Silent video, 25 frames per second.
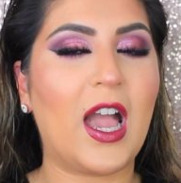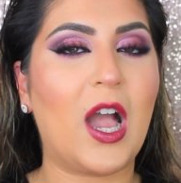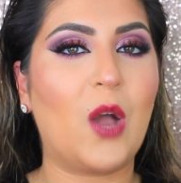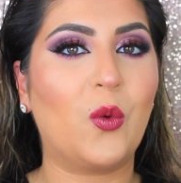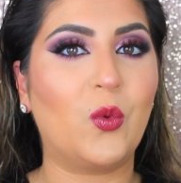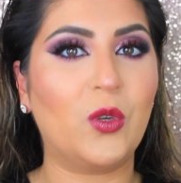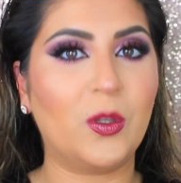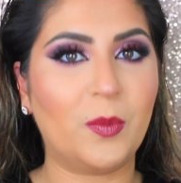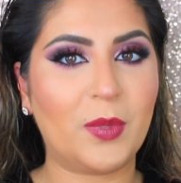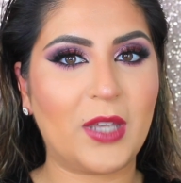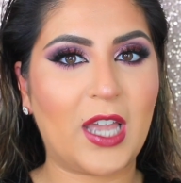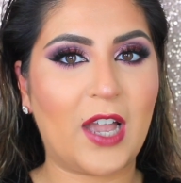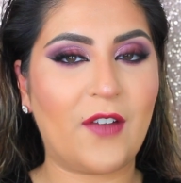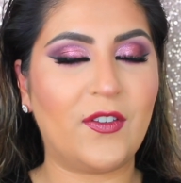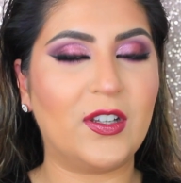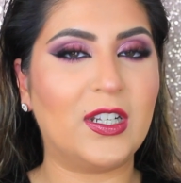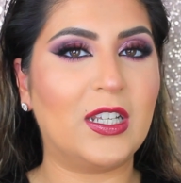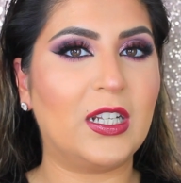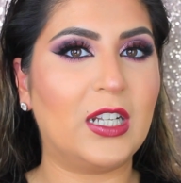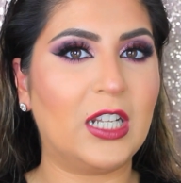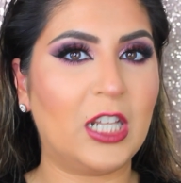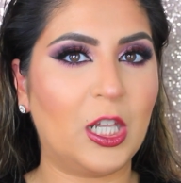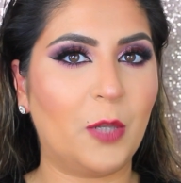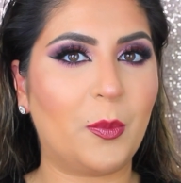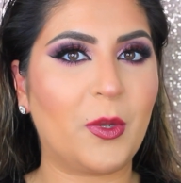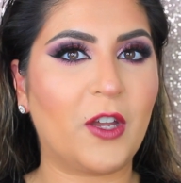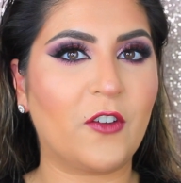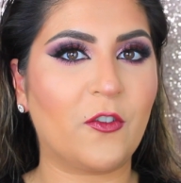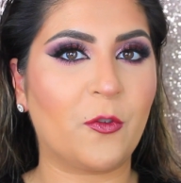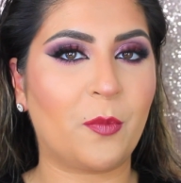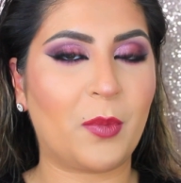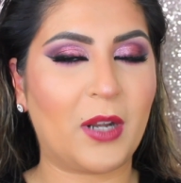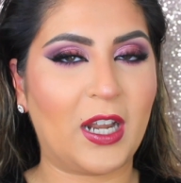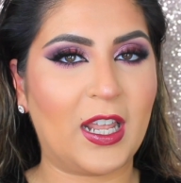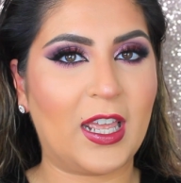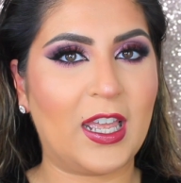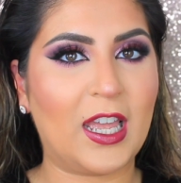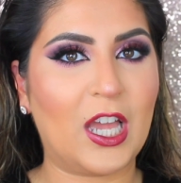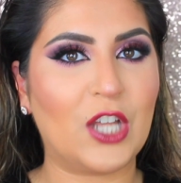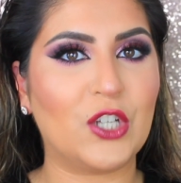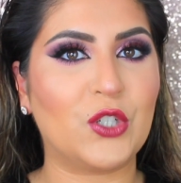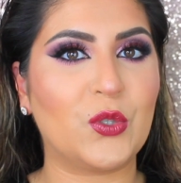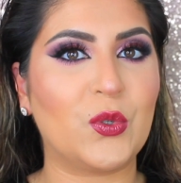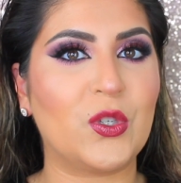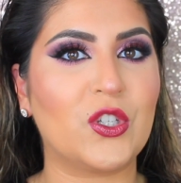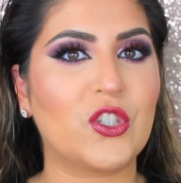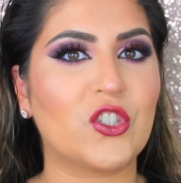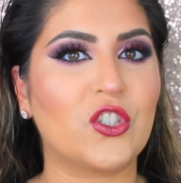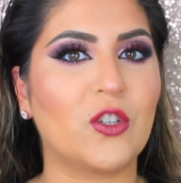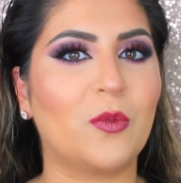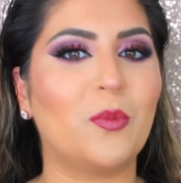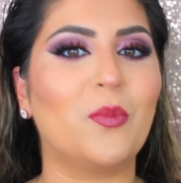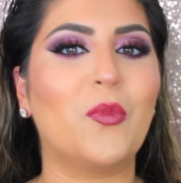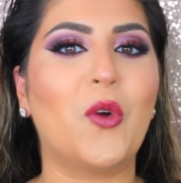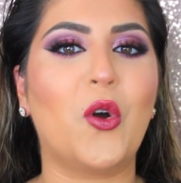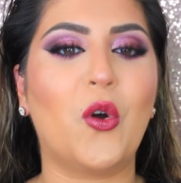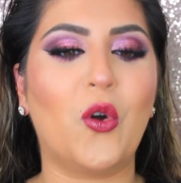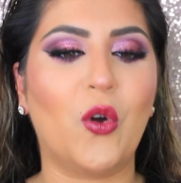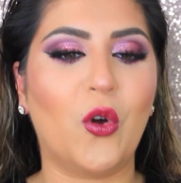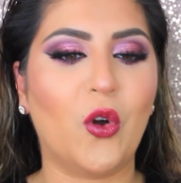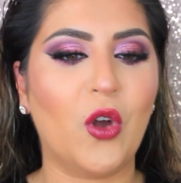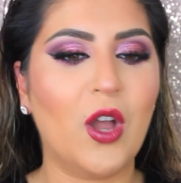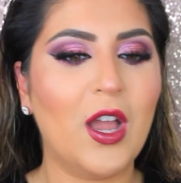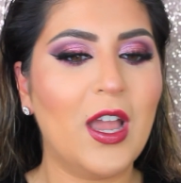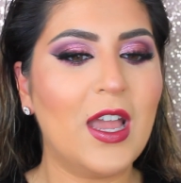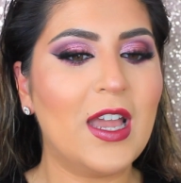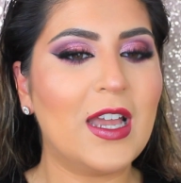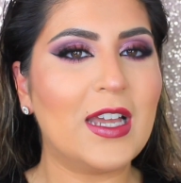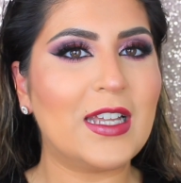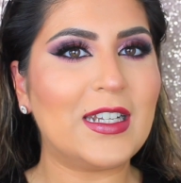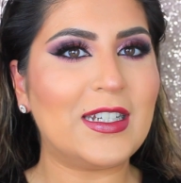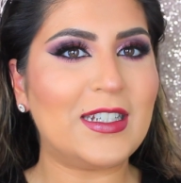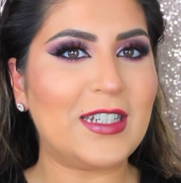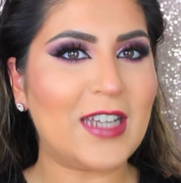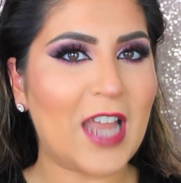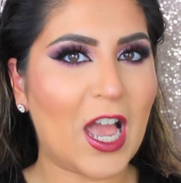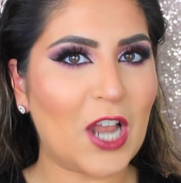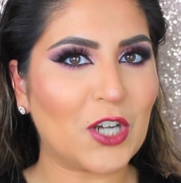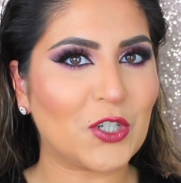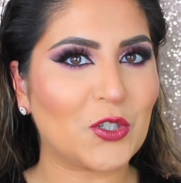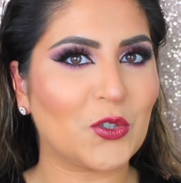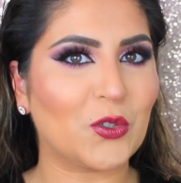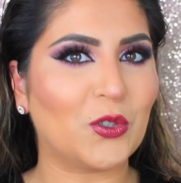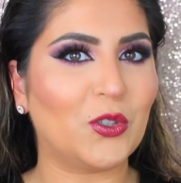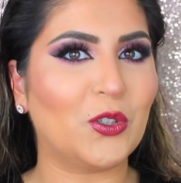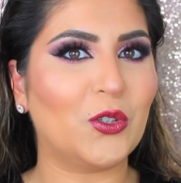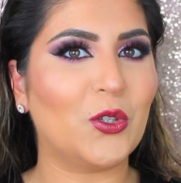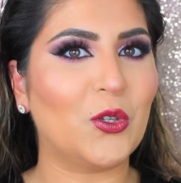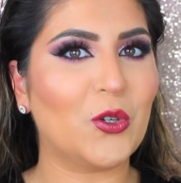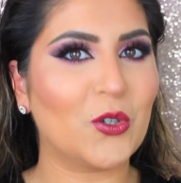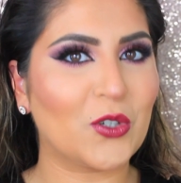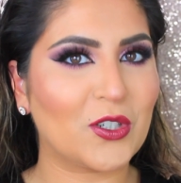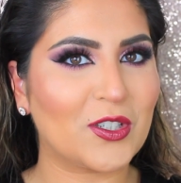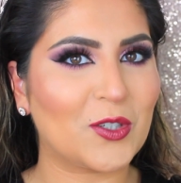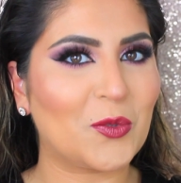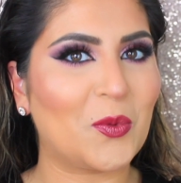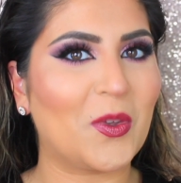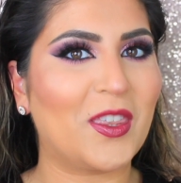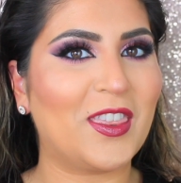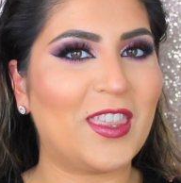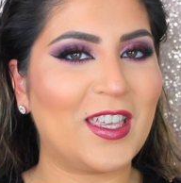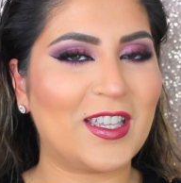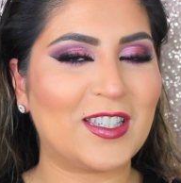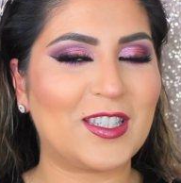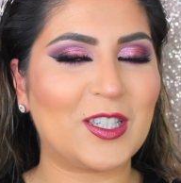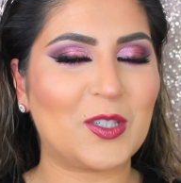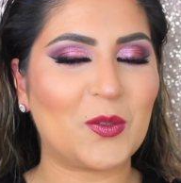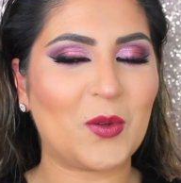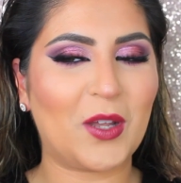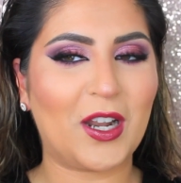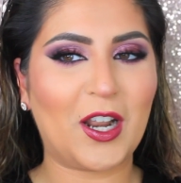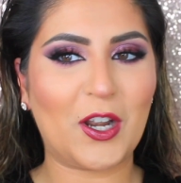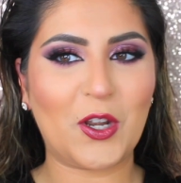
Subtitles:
I will be having a little bit of play and doing some more natural looks with this as well.